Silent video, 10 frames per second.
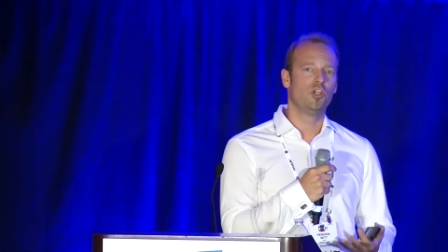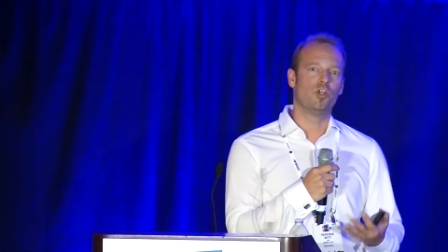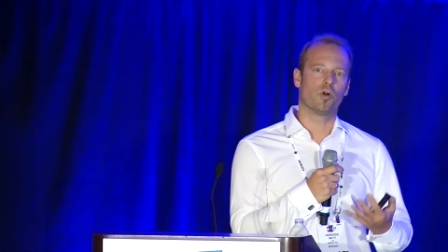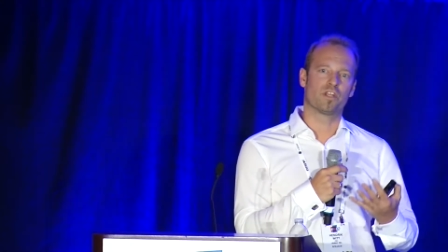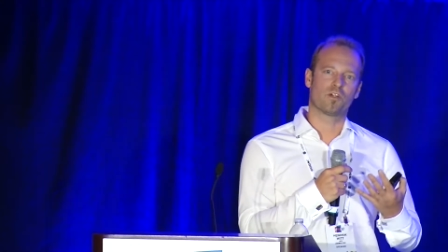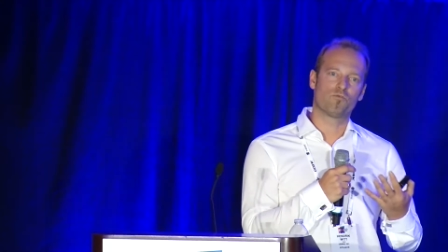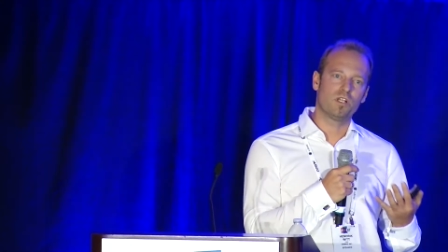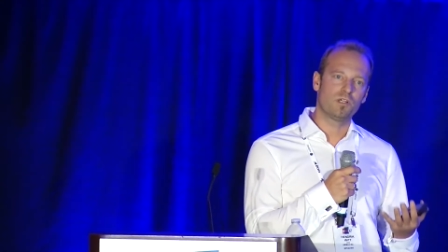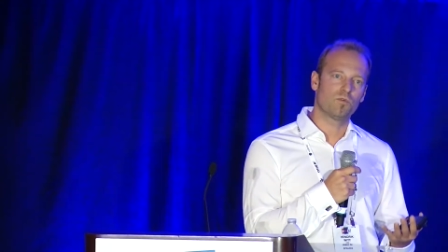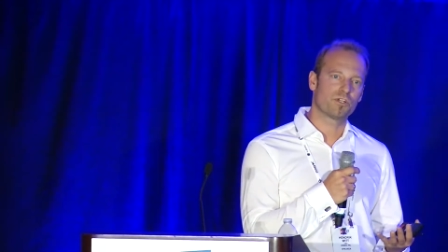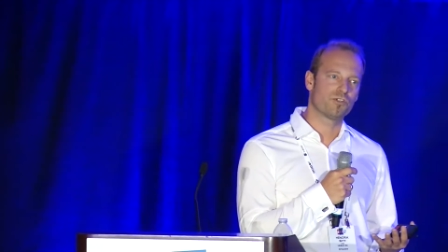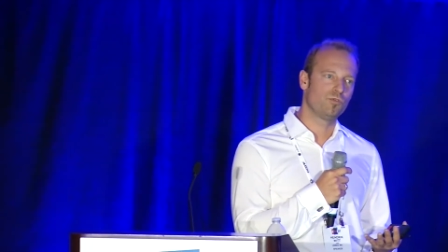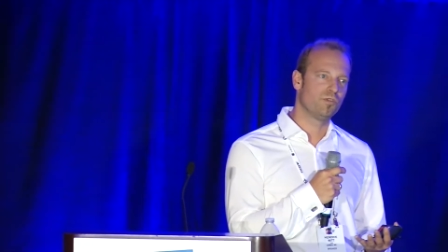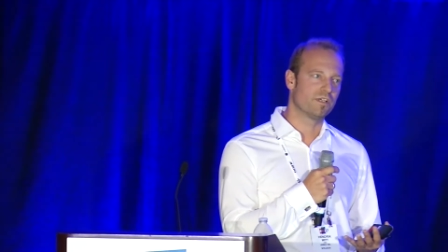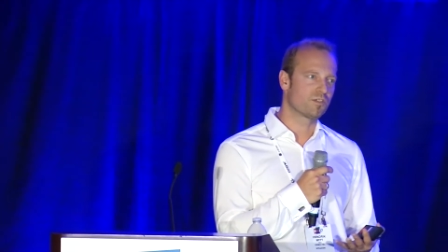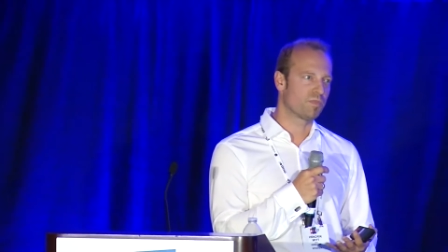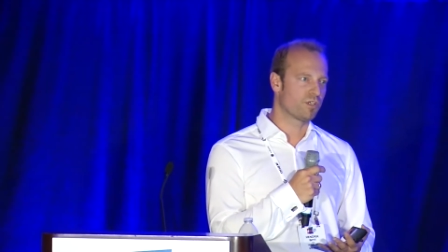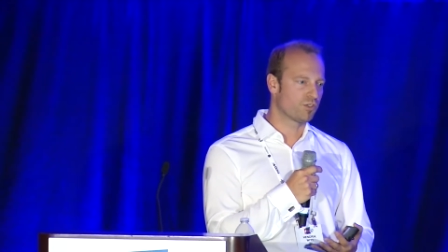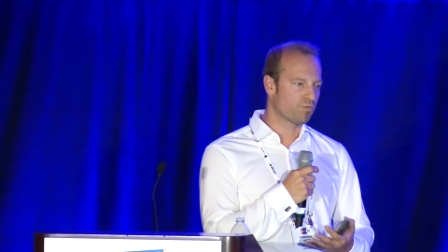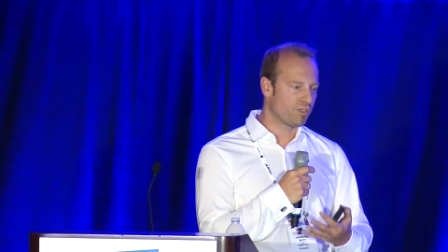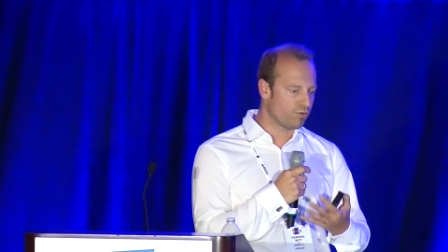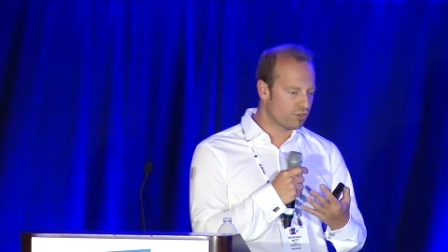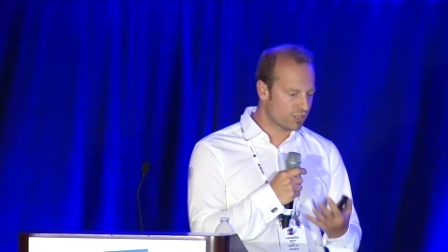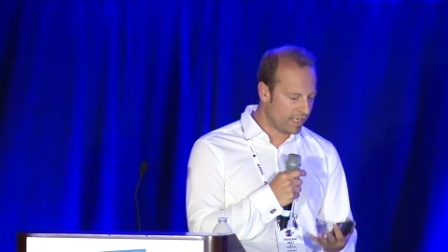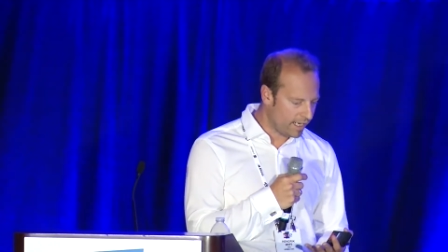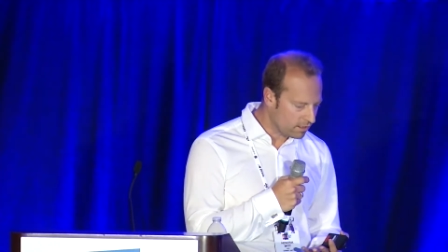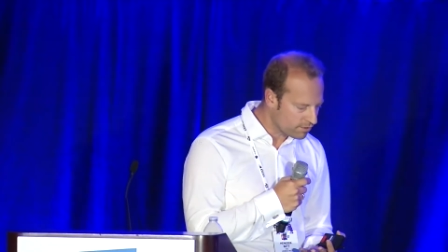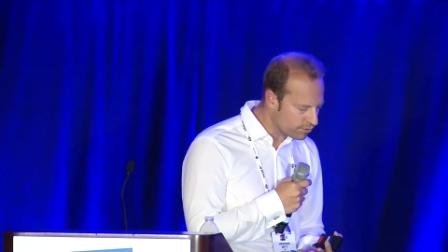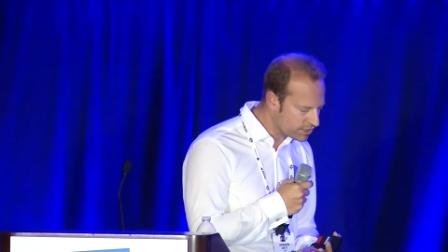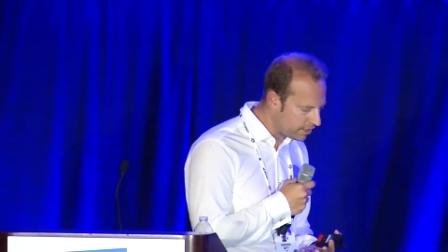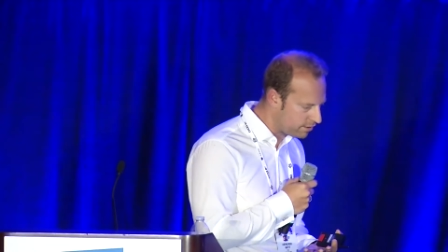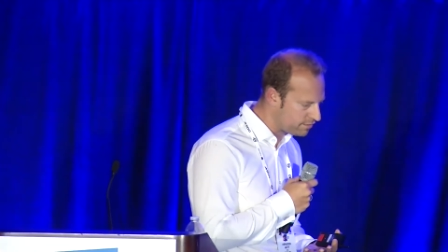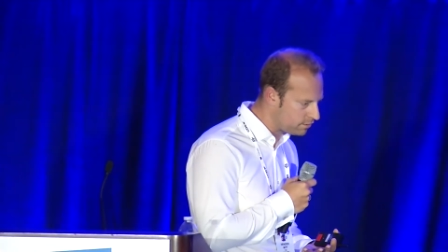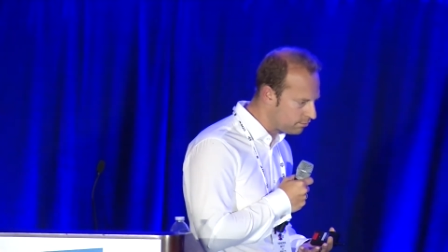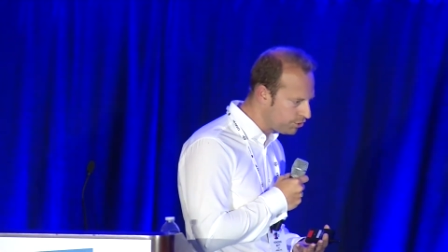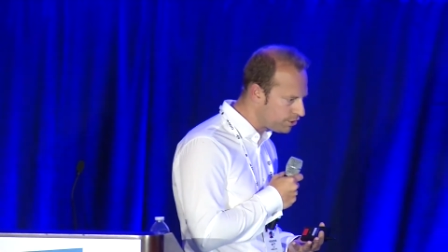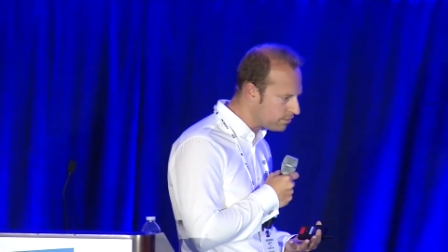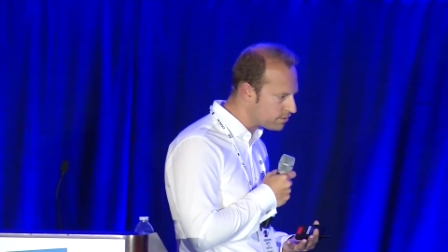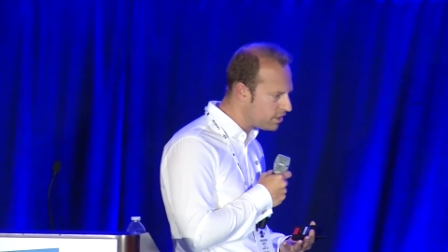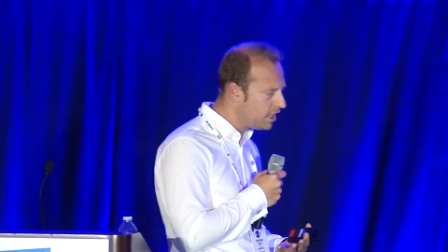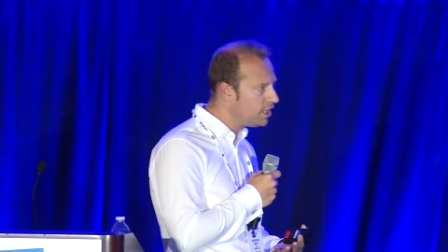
No, they really want to do this because when you scale those kind of solutions,